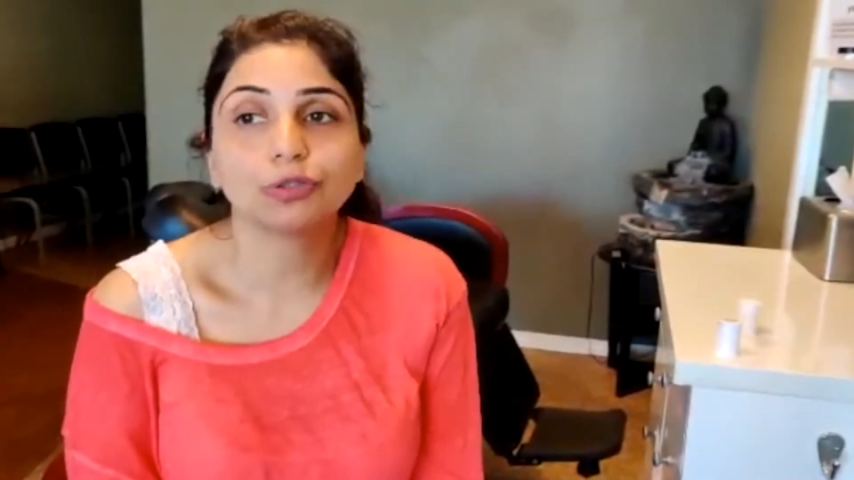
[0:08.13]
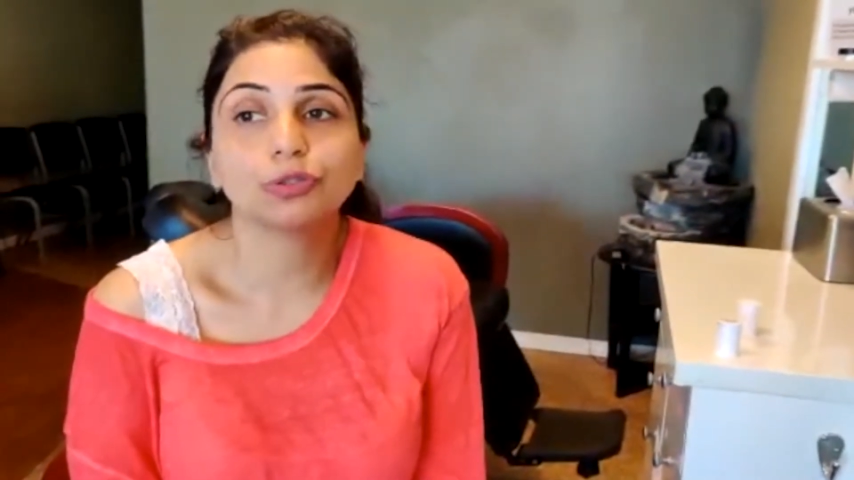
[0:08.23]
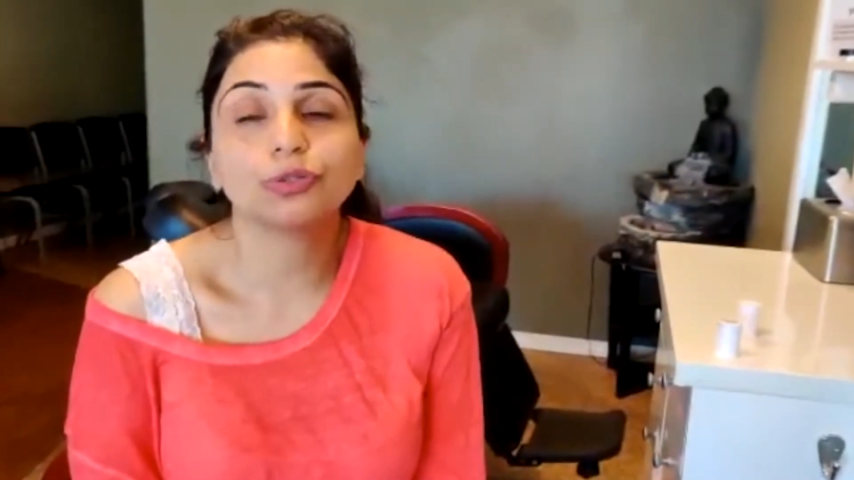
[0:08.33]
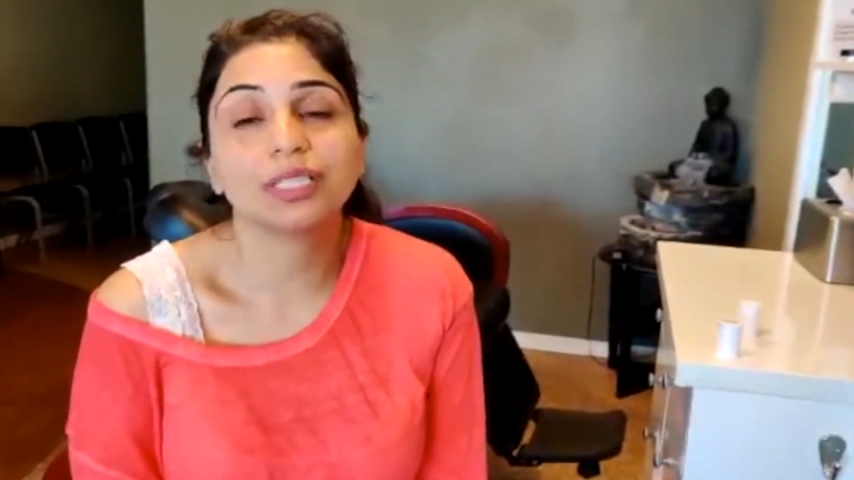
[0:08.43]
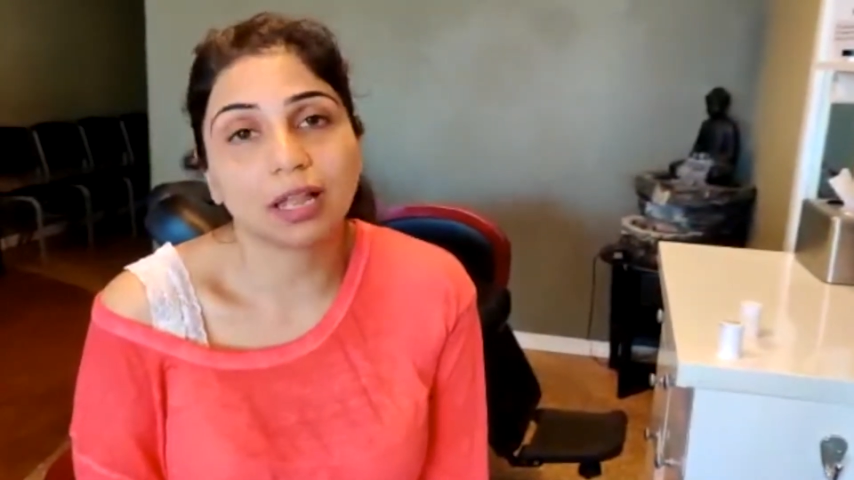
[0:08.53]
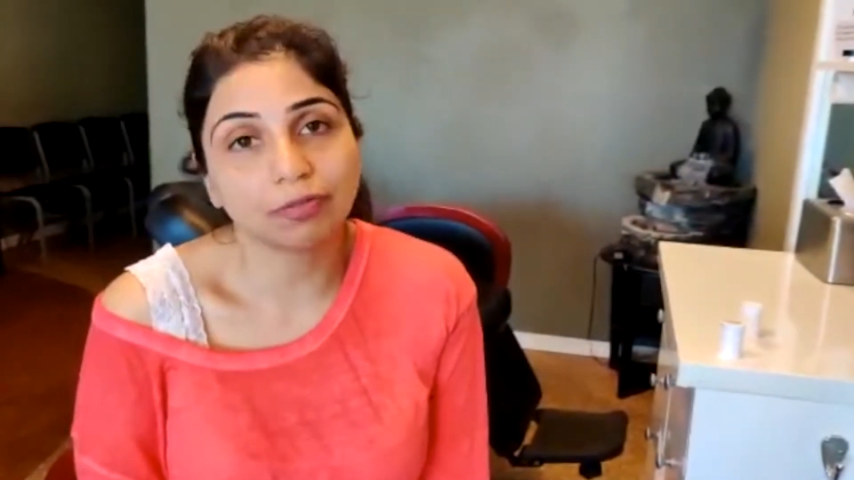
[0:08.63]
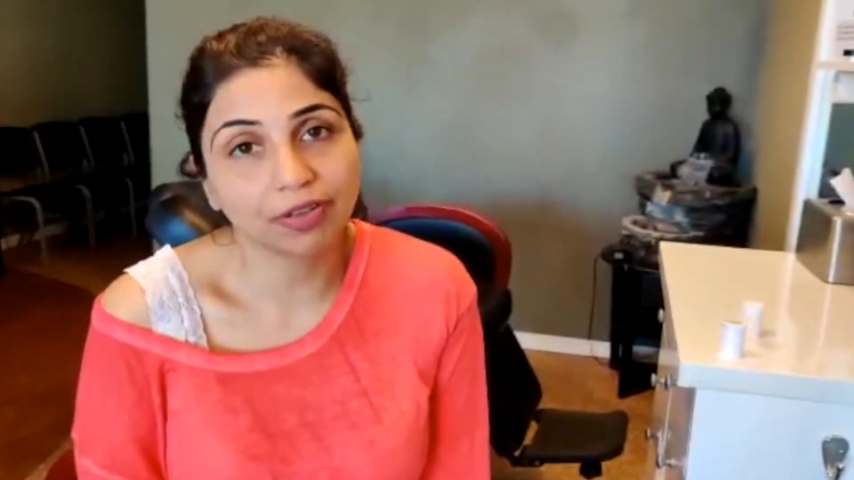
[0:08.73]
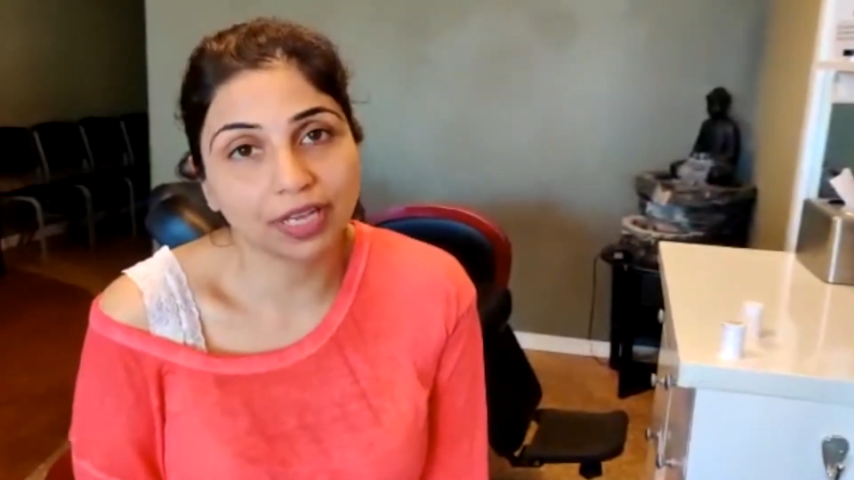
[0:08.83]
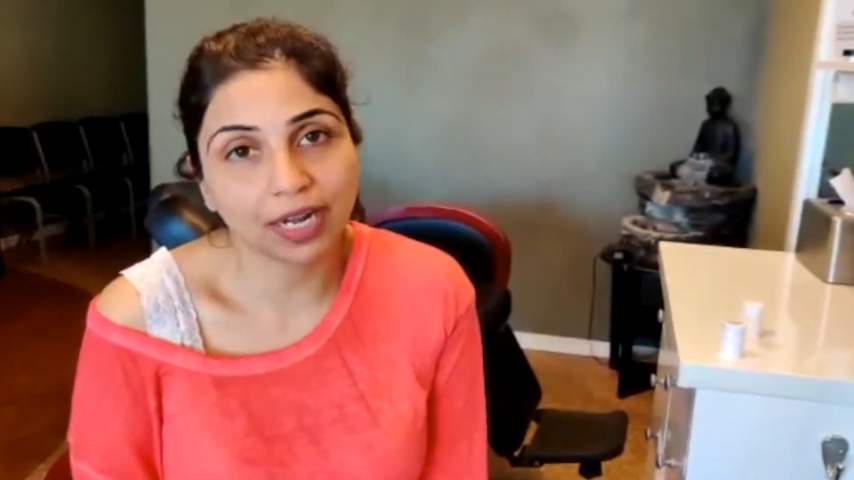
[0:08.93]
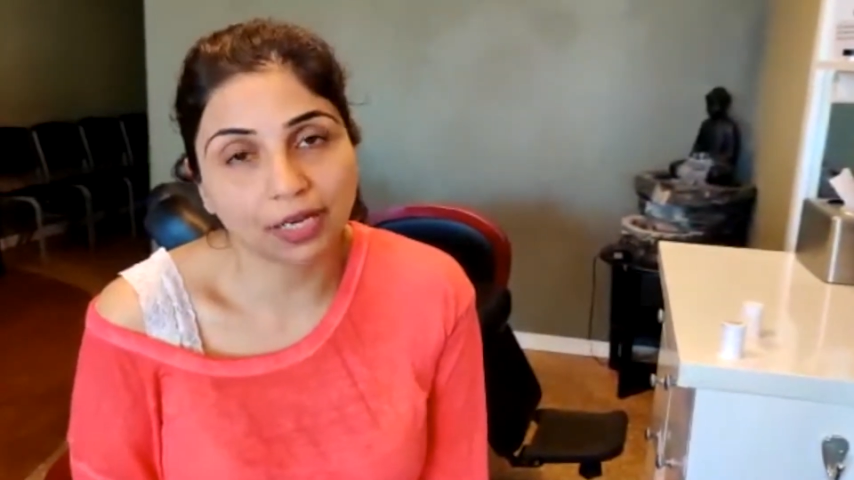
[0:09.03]
do
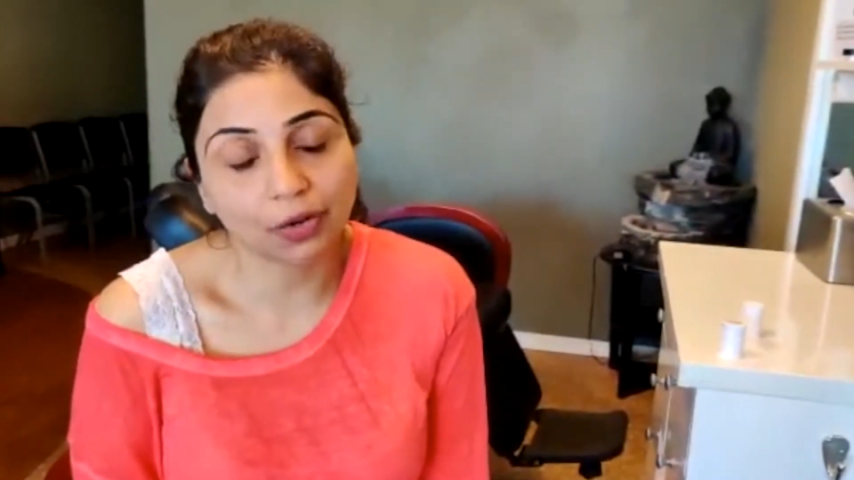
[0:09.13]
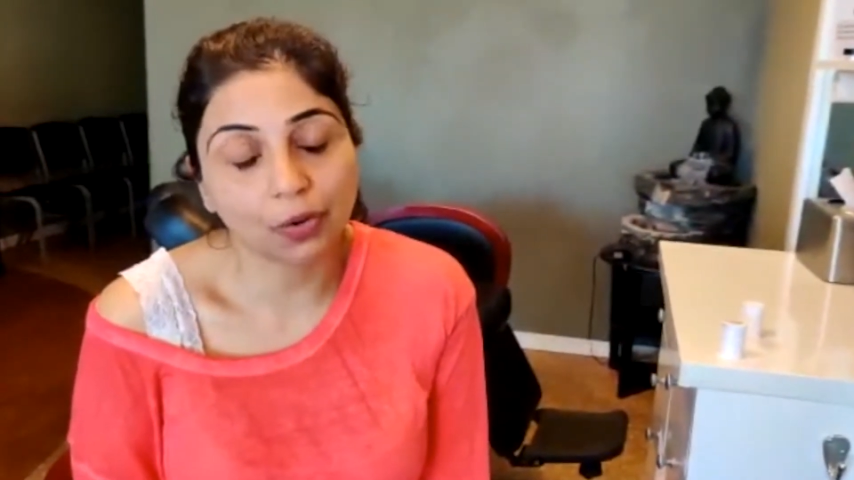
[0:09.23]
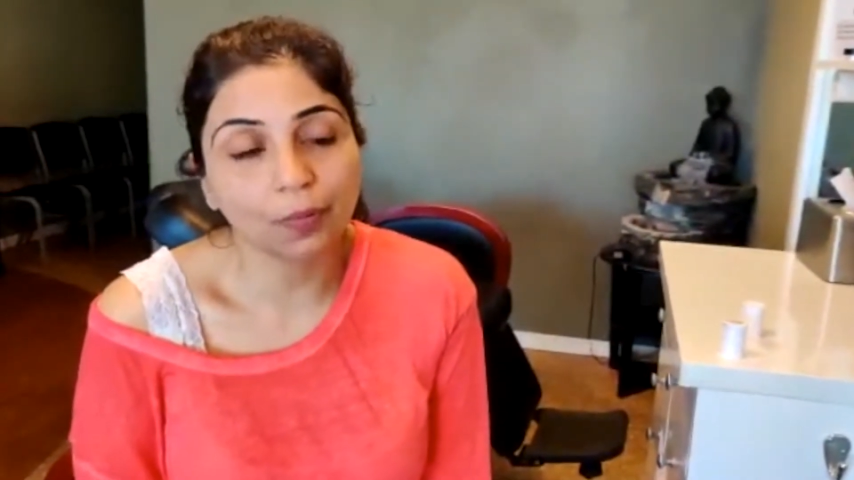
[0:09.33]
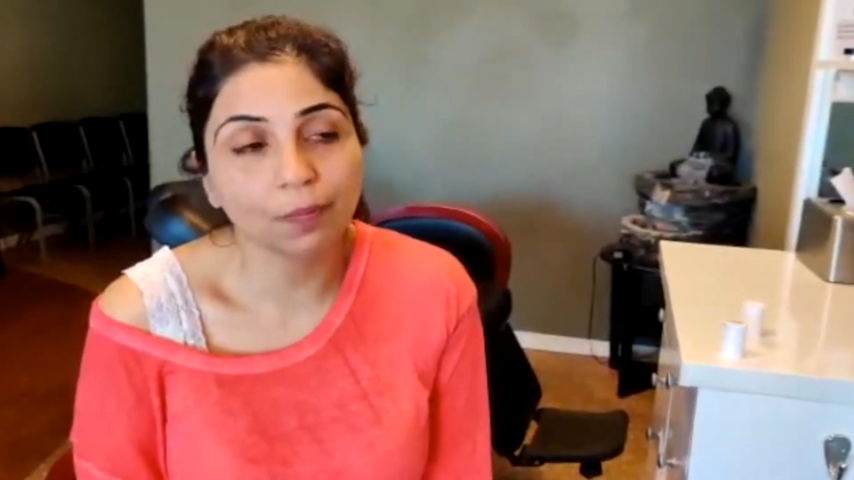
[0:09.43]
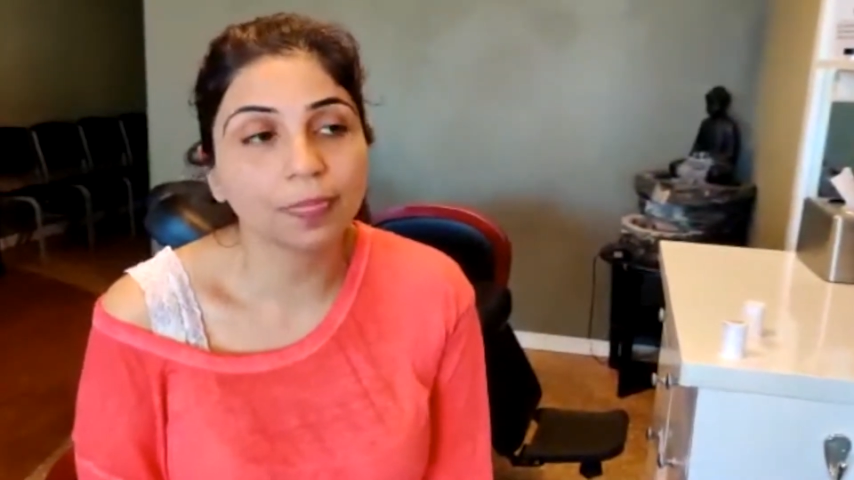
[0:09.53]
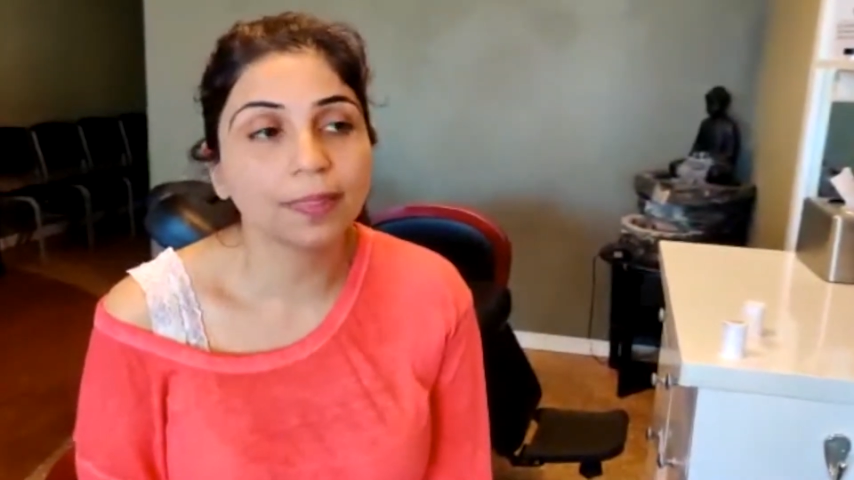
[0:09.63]
self-care at home.